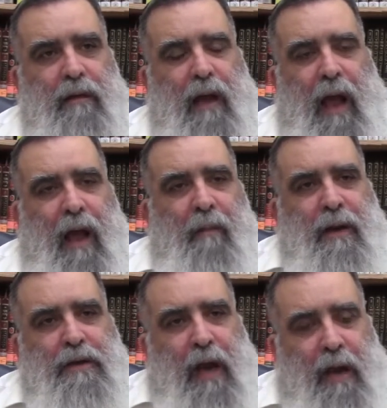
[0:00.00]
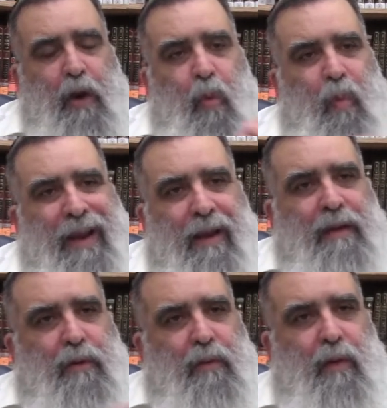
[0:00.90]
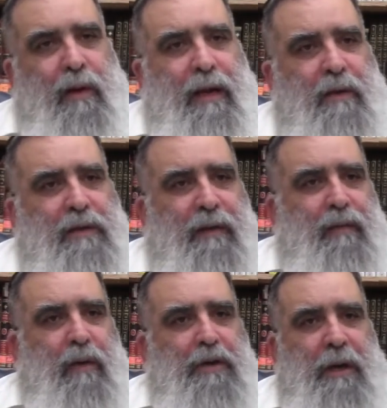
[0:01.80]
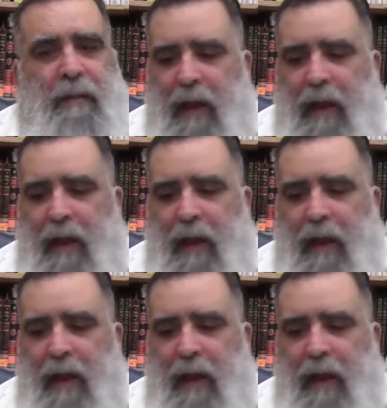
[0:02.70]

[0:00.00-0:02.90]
How much are you willing to connect yourself to Hashem?